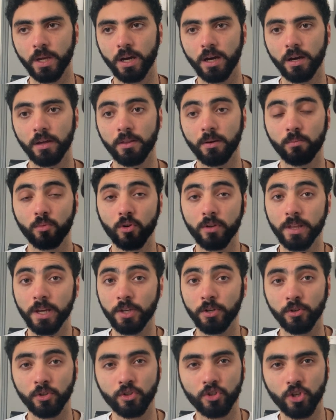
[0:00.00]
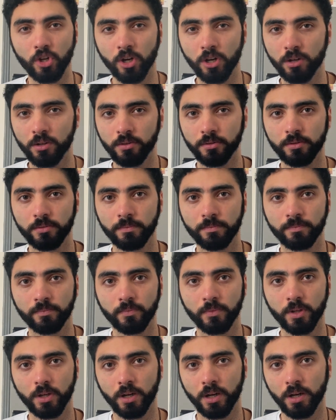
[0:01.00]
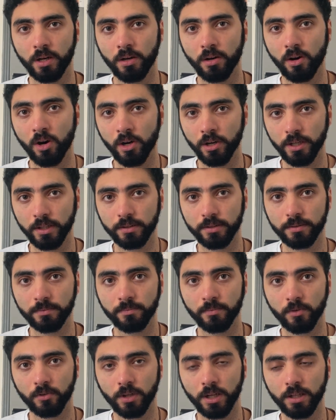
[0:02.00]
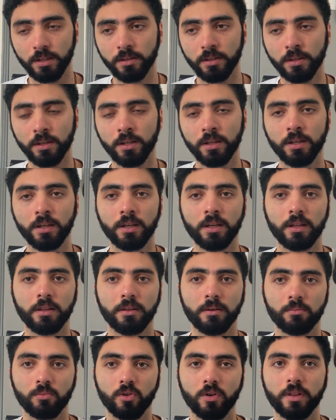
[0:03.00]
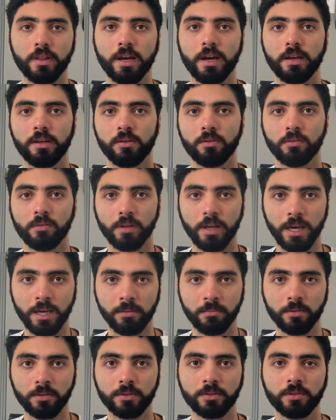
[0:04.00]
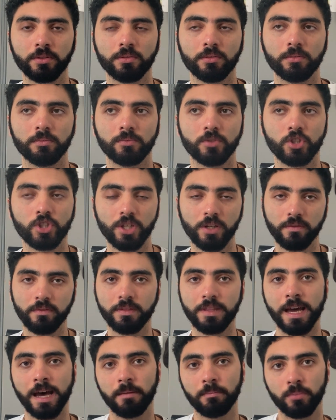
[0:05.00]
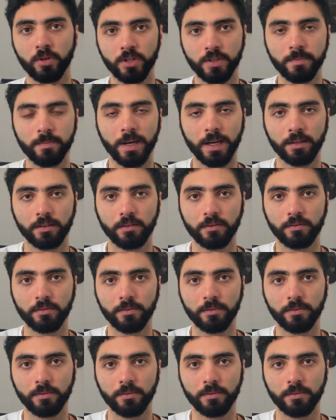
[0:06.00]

the more that you journal on it, right? The more that you're able to shift that perspective.